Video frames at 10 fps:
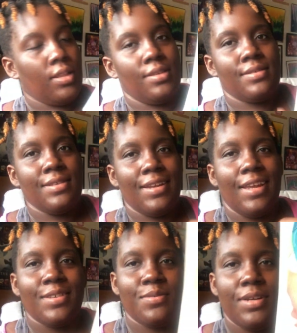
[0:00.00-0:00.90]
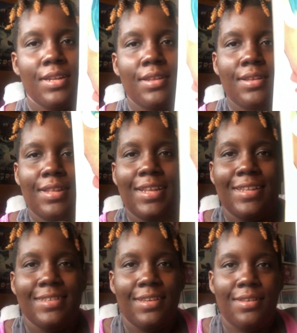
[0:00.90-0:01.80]
this is the next one that I
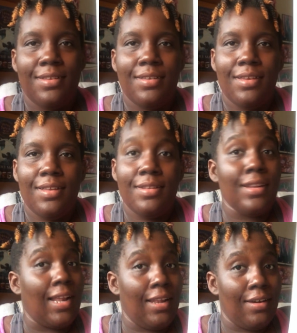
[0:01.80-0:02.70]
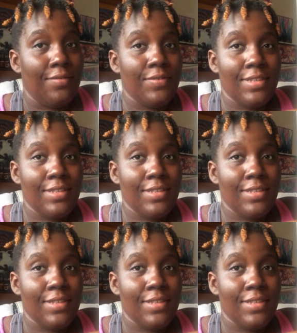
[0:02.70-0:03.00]
did that I love.